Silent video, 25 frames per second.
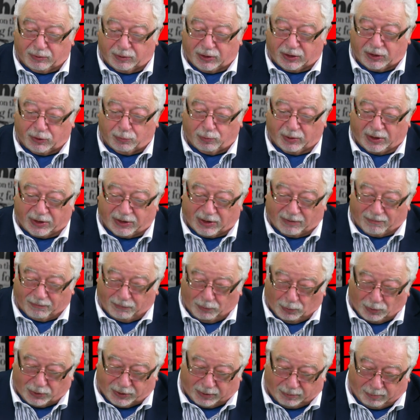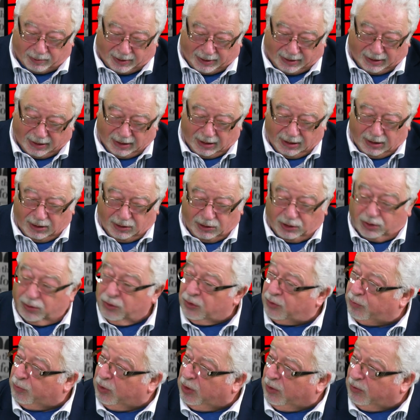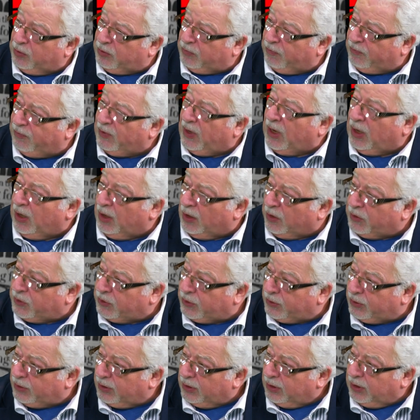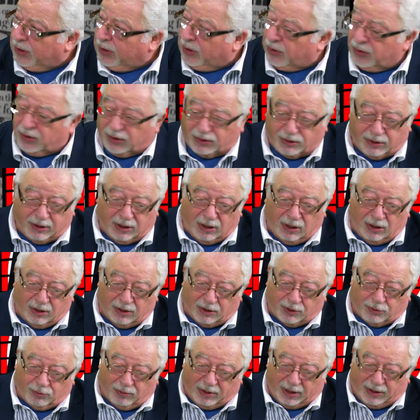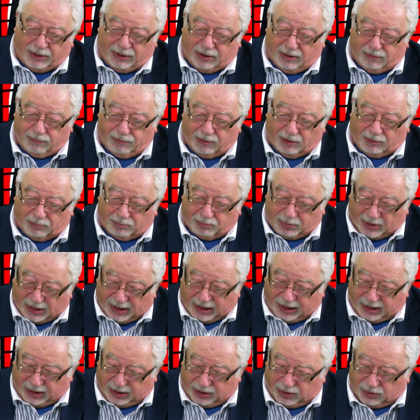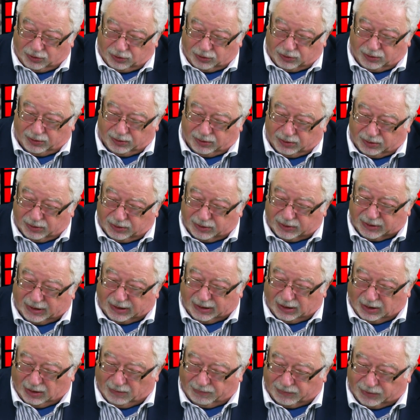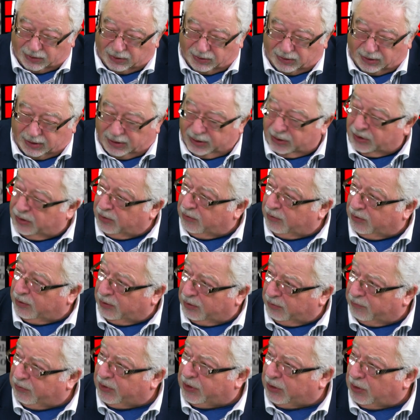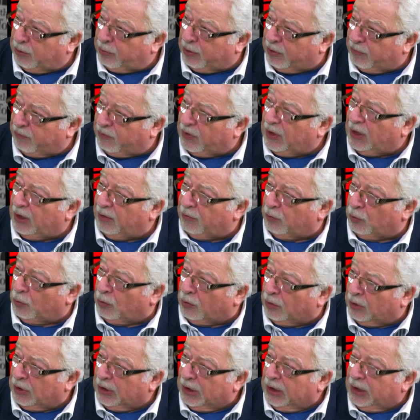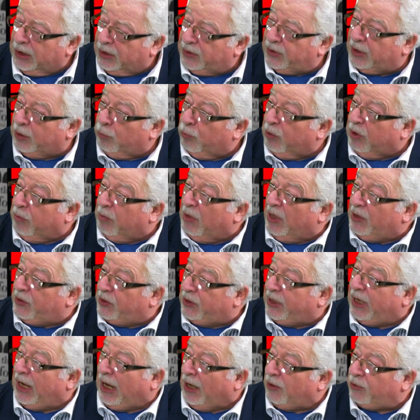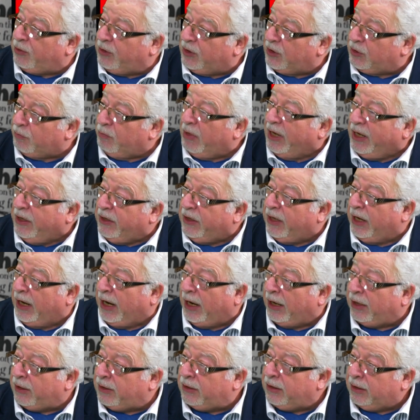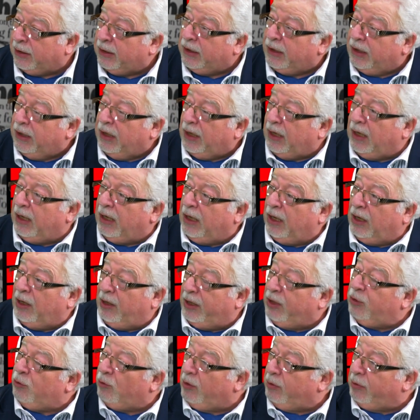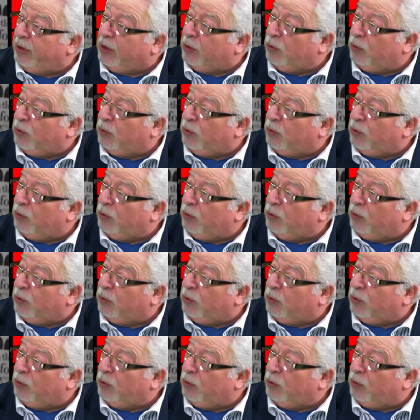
this is where it's unfortunate when news moves fast, that the Argus ran their front page the, the day after the, the, the video went viral, saying, we must catch this maniac. Uh, he'd already been